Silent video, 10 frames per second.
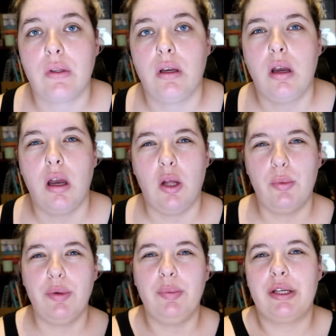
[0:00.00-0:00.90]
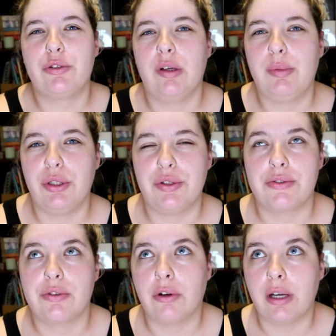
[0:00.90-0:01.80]
I'll put a picture up on the
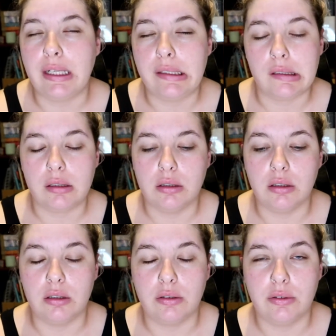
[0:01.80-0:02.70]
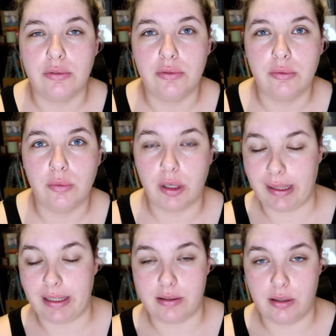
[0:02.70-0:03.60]
screen of one of
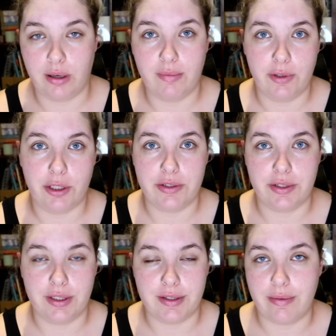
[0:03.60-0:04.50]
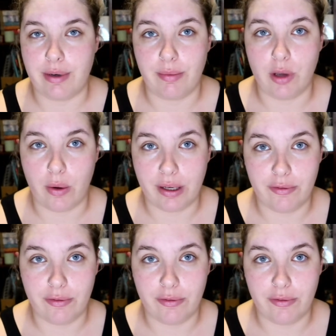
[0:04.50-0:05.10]
my Instagram photos so you can see what I'm going